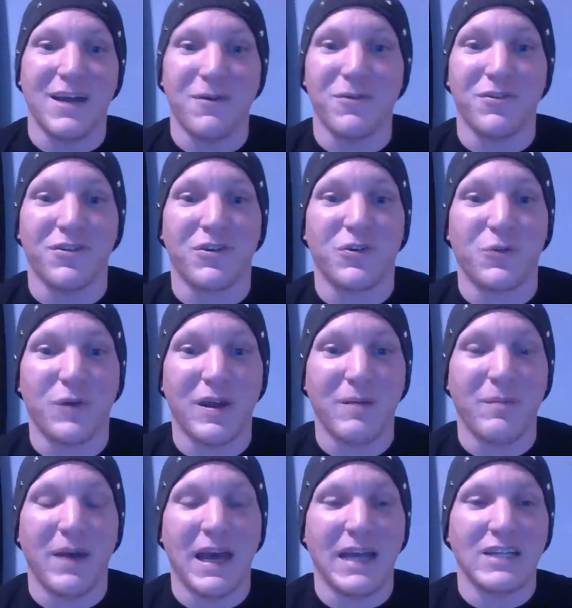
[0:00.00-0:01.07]
That was a
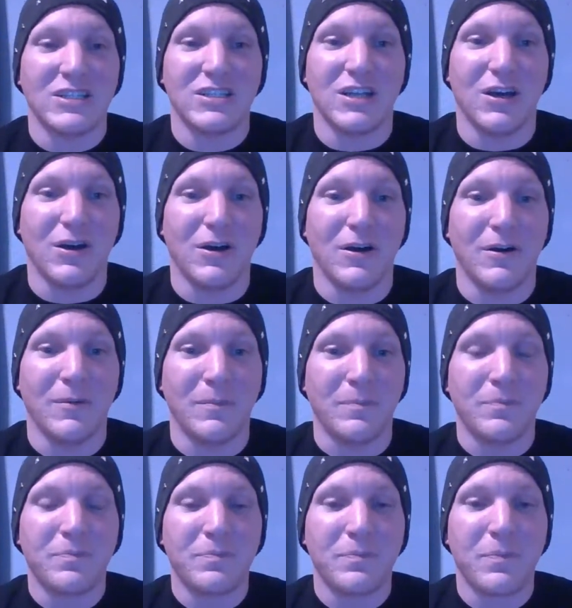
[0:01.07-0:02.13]
great match.
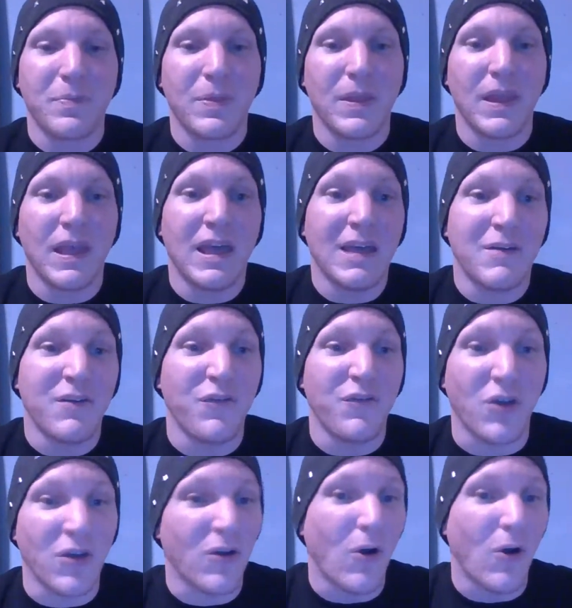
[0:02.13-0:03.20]
If
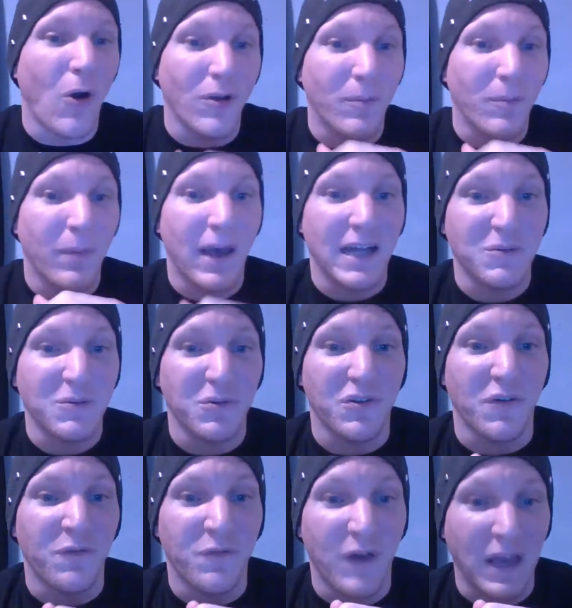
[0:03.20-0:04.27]
you can call it a match, it was
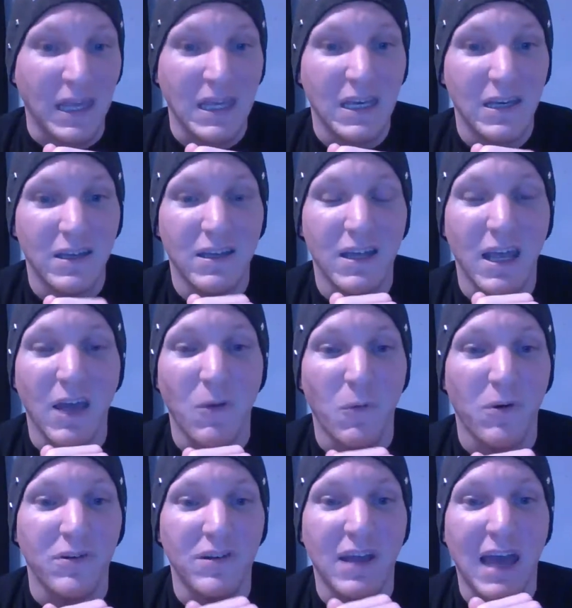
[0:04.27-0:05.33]
a fight. It
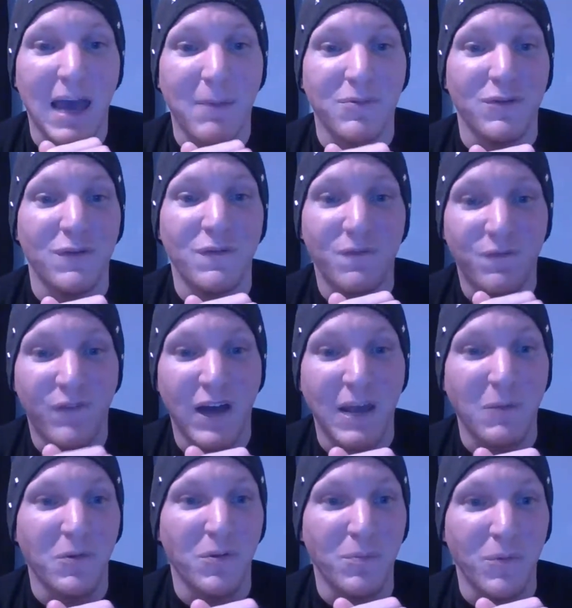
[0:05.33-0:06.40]
was an absolute
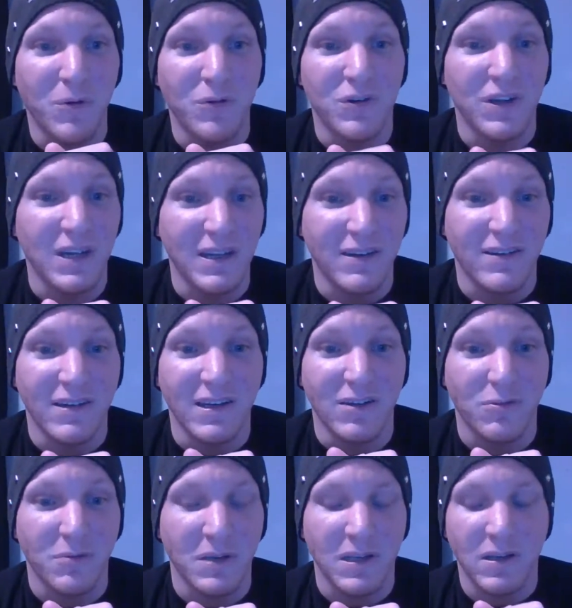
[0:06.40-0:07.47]
fight with Moose and
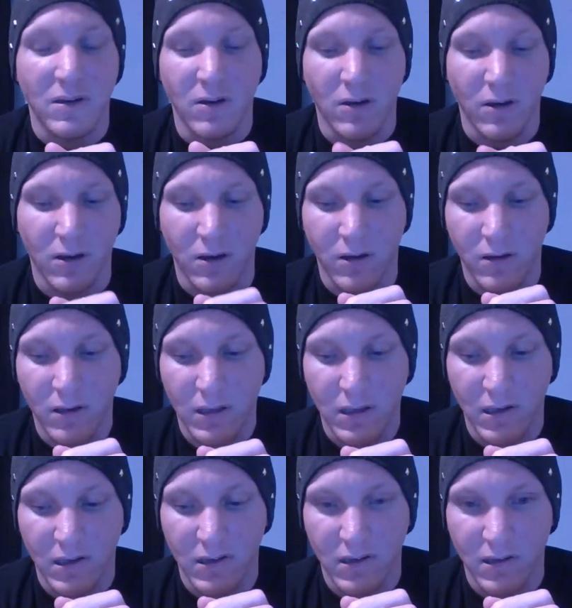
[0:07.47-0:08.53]
EC3. Oh,
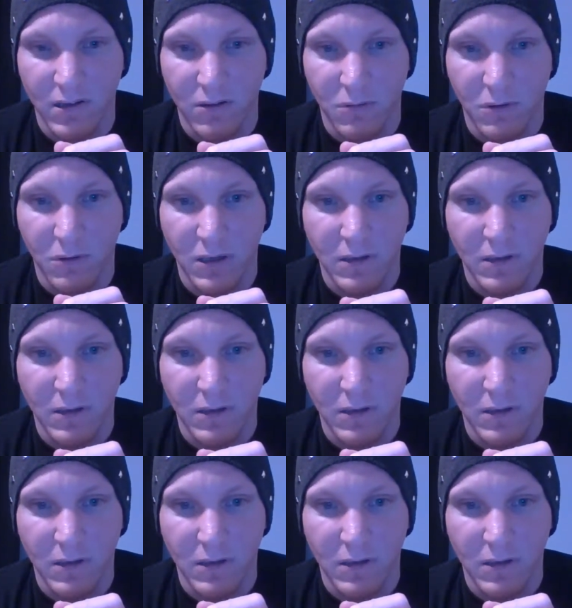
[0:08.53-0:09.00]
EC3.